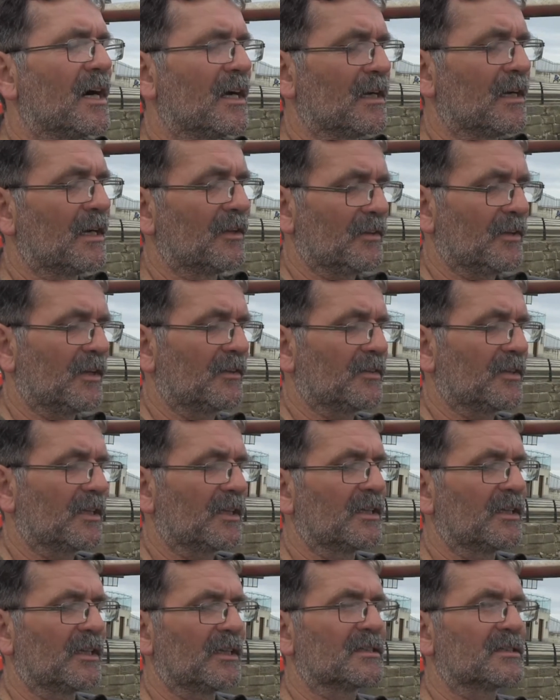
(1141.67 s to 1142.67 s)
I
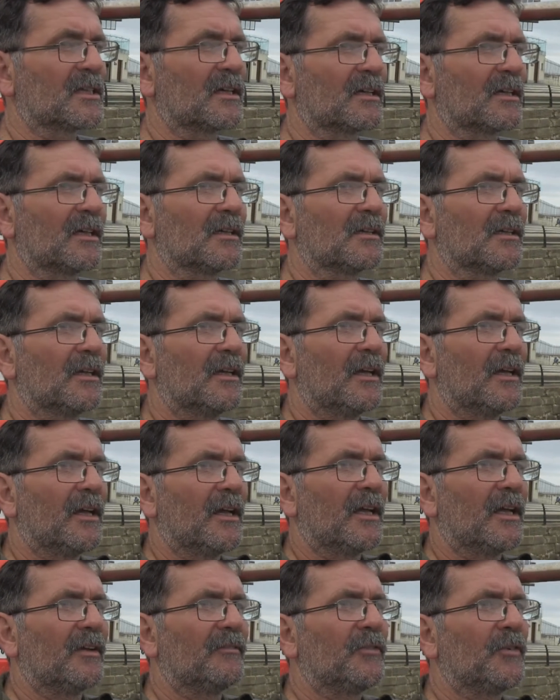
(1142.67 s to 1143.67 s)
think it is. I think
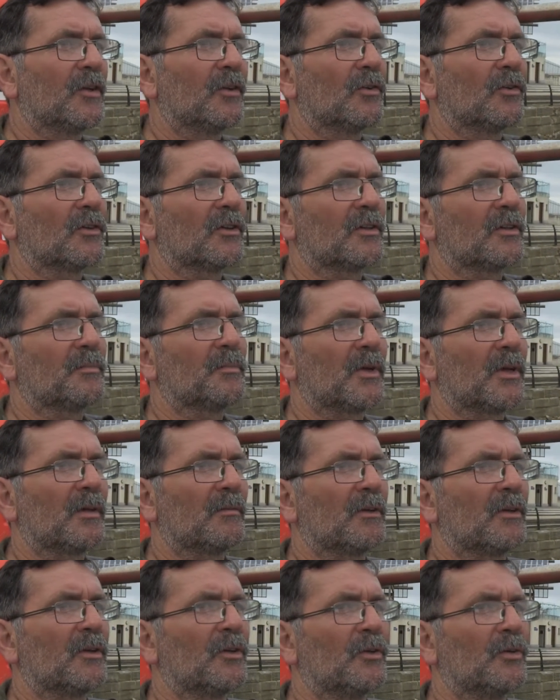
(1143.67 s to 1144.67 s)
if you look at the
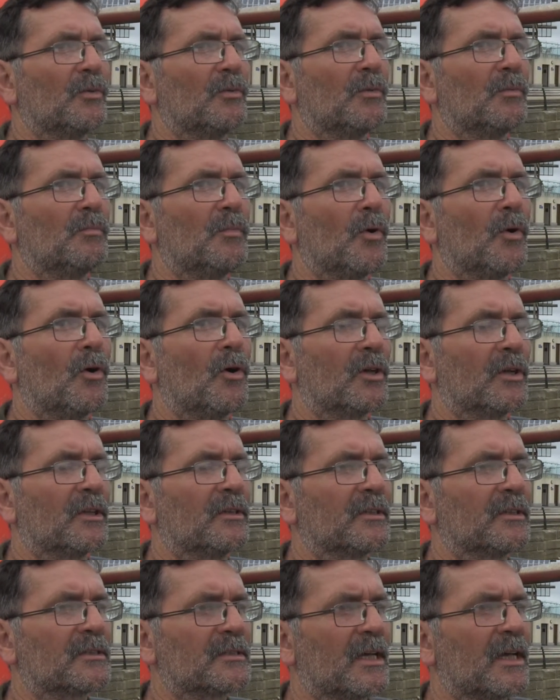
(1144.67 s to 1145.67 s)
people who were born
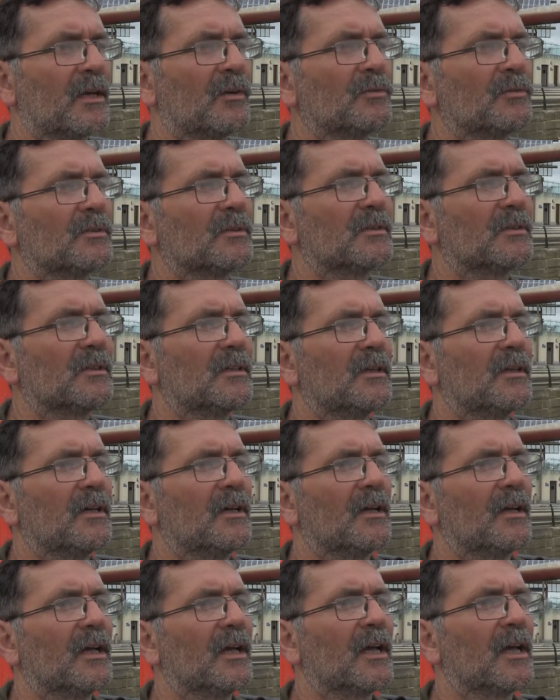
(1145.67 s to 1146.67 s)
in the town,
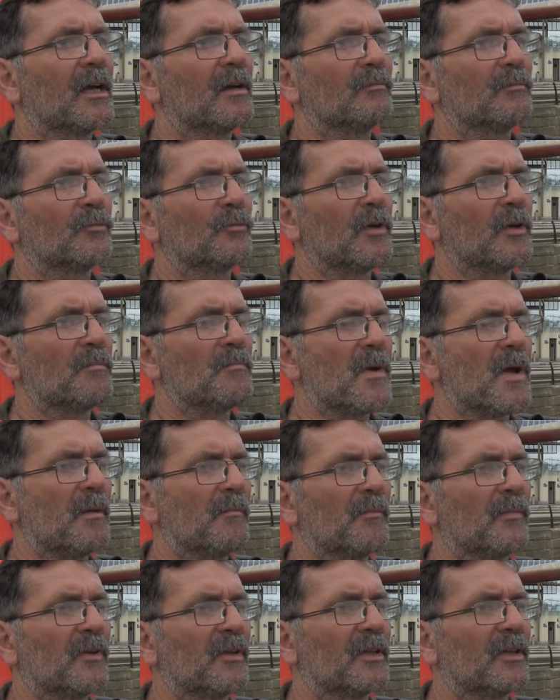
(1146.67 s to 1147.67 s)

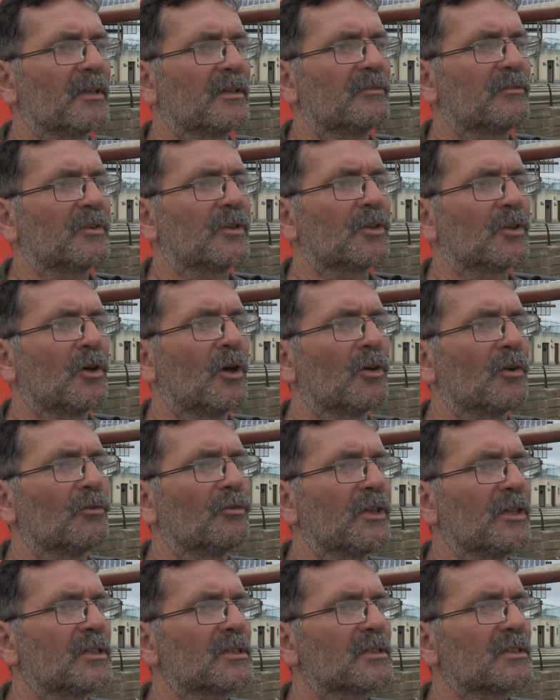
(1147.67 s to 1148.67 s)
remember the
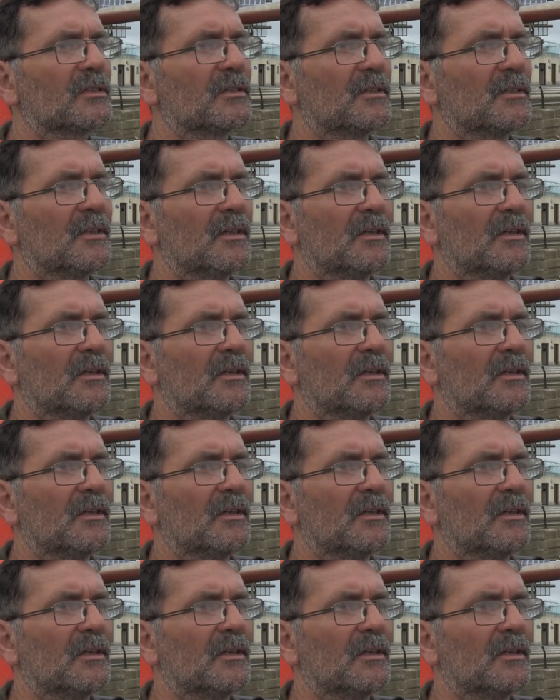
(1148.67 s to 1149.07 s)
collieries,